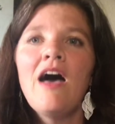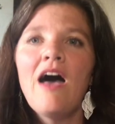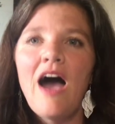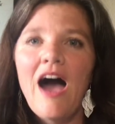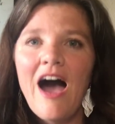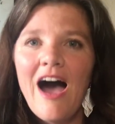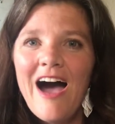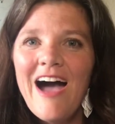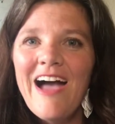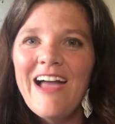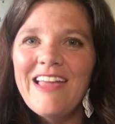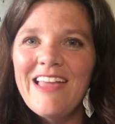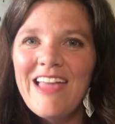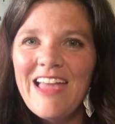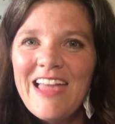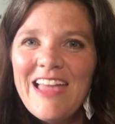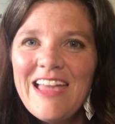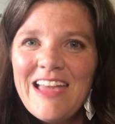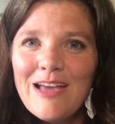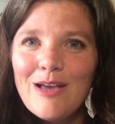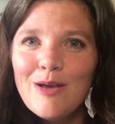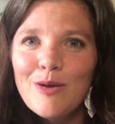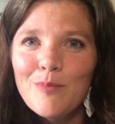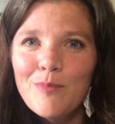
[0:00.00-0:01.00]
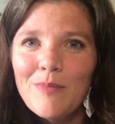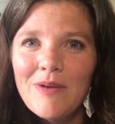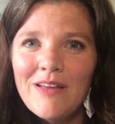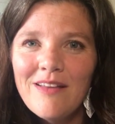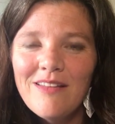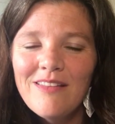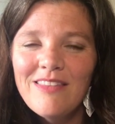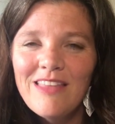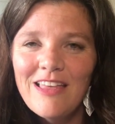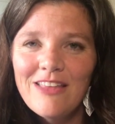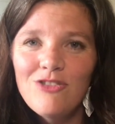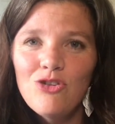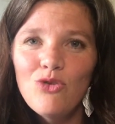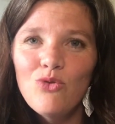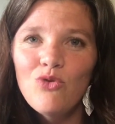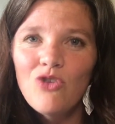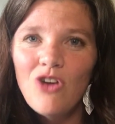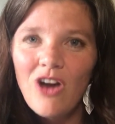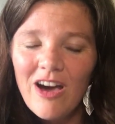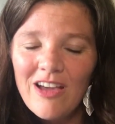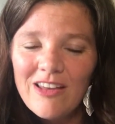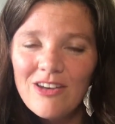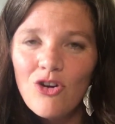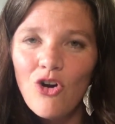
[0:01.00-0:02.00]
I am. That's who
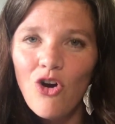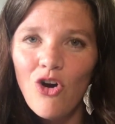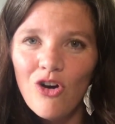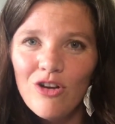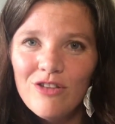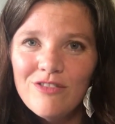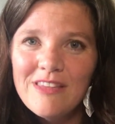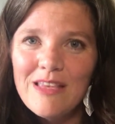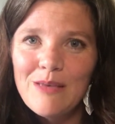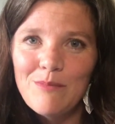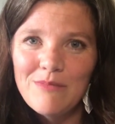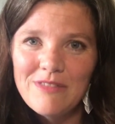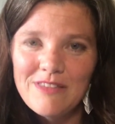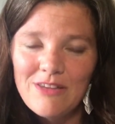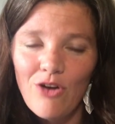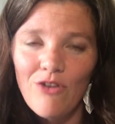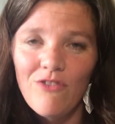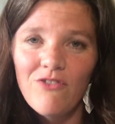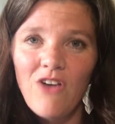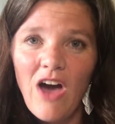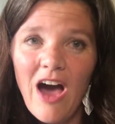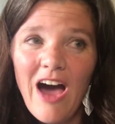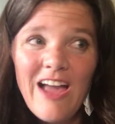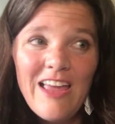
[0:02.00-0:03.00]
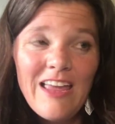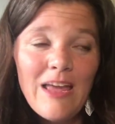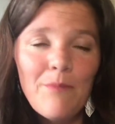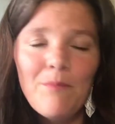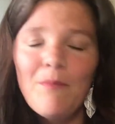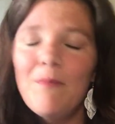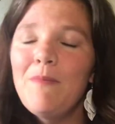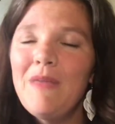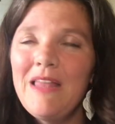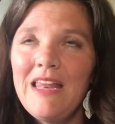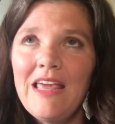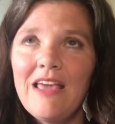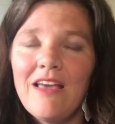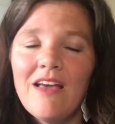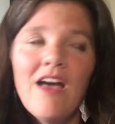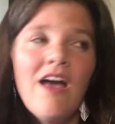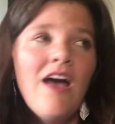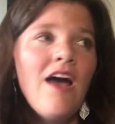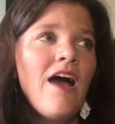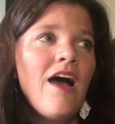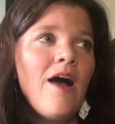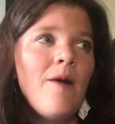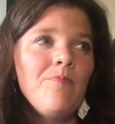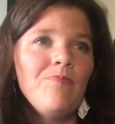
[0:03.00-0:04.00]
God calls himself. I am, meaning
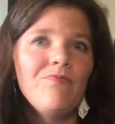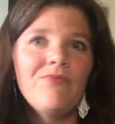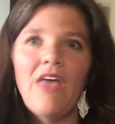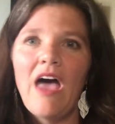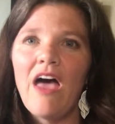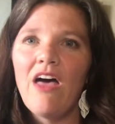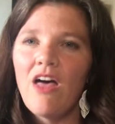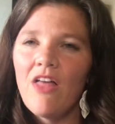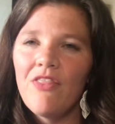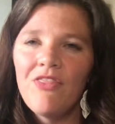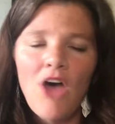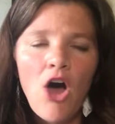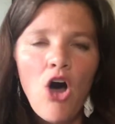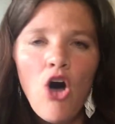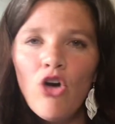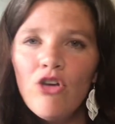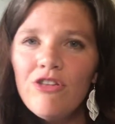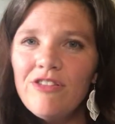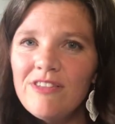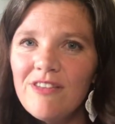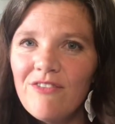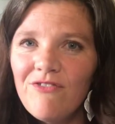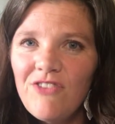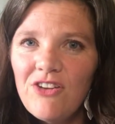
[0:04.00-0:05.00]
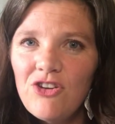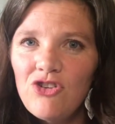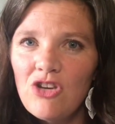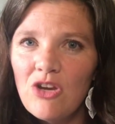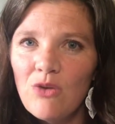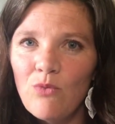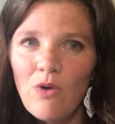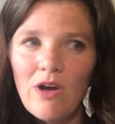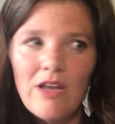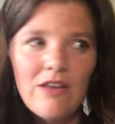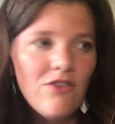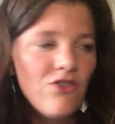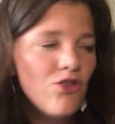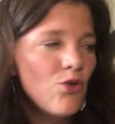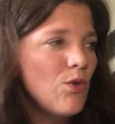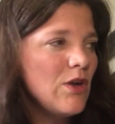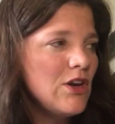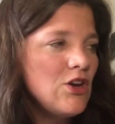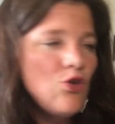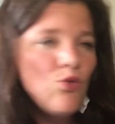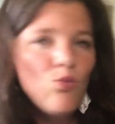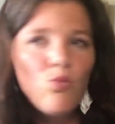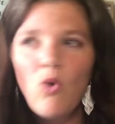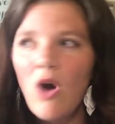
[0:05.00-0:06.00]
the all-sufficient one, the one
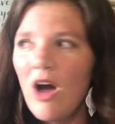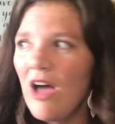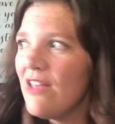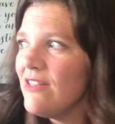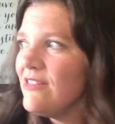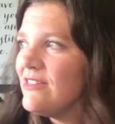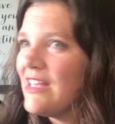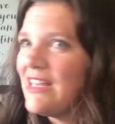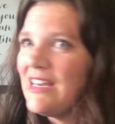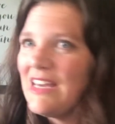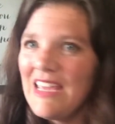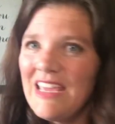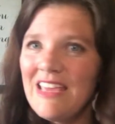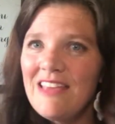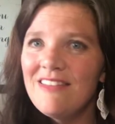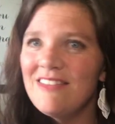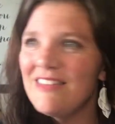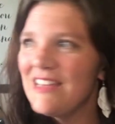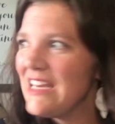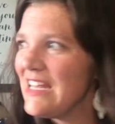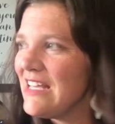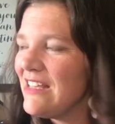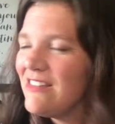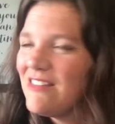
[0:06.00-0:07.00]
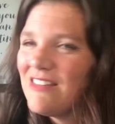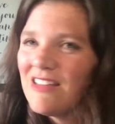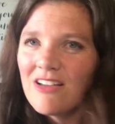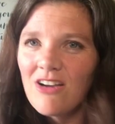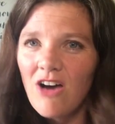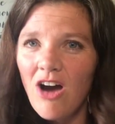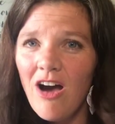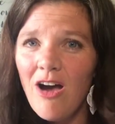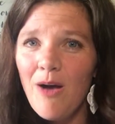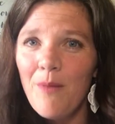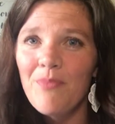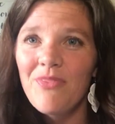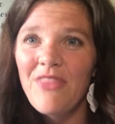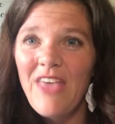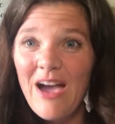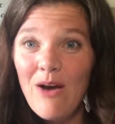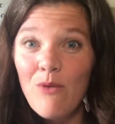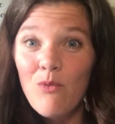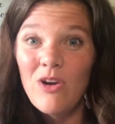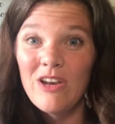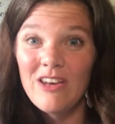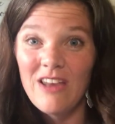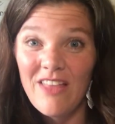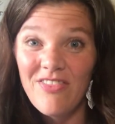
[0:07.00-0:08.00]
who was and is to come, that
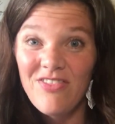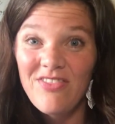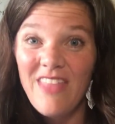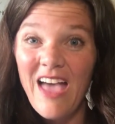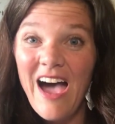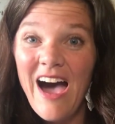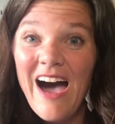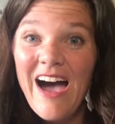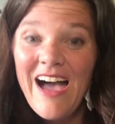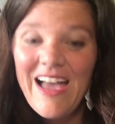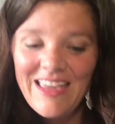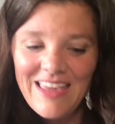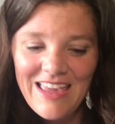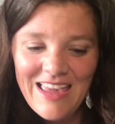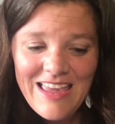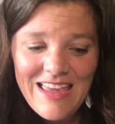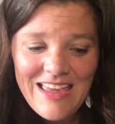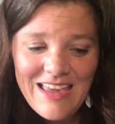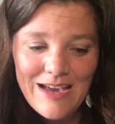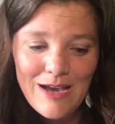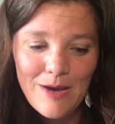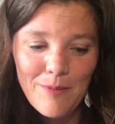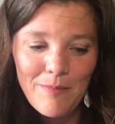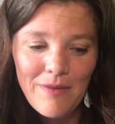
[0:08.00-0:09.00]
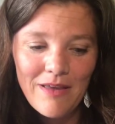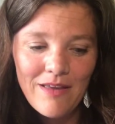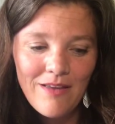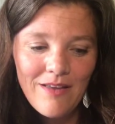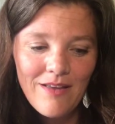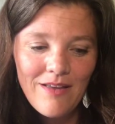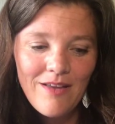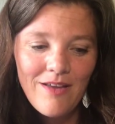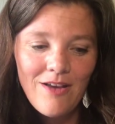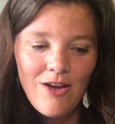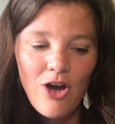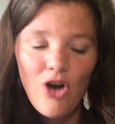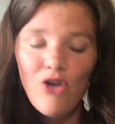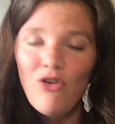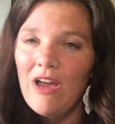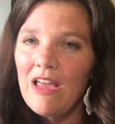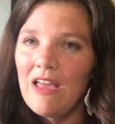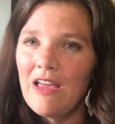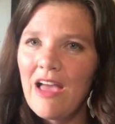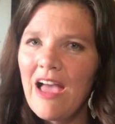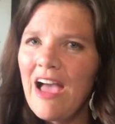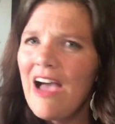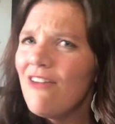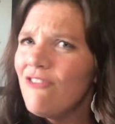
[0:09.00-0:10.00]
one, I am. All right,
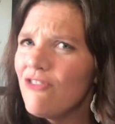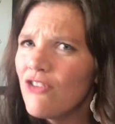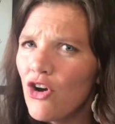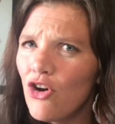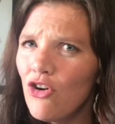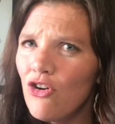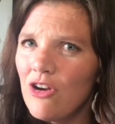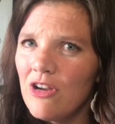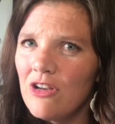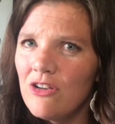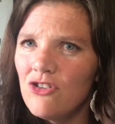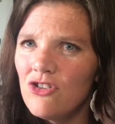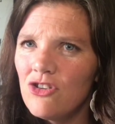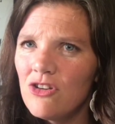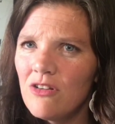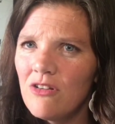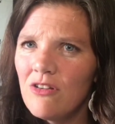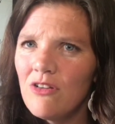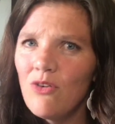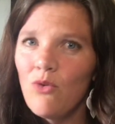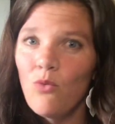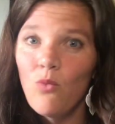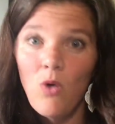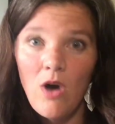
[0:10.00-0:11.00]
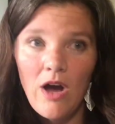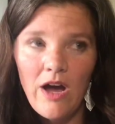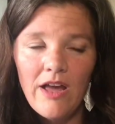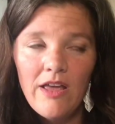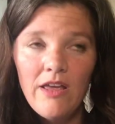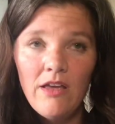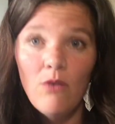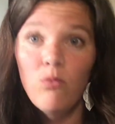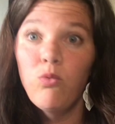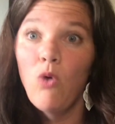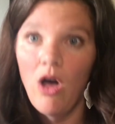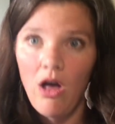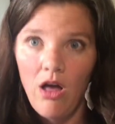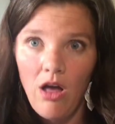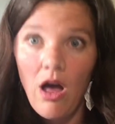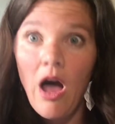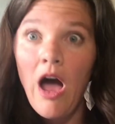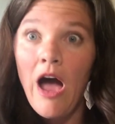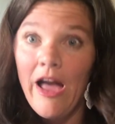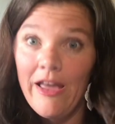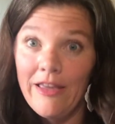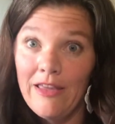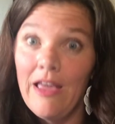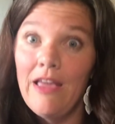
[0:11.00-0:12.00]
have courage. Why? Well,
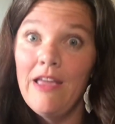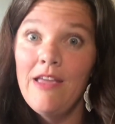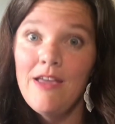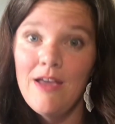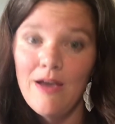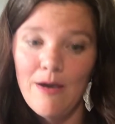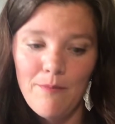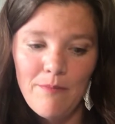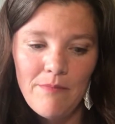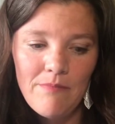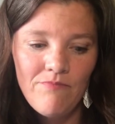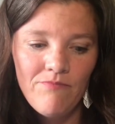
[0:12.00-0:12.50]
I am.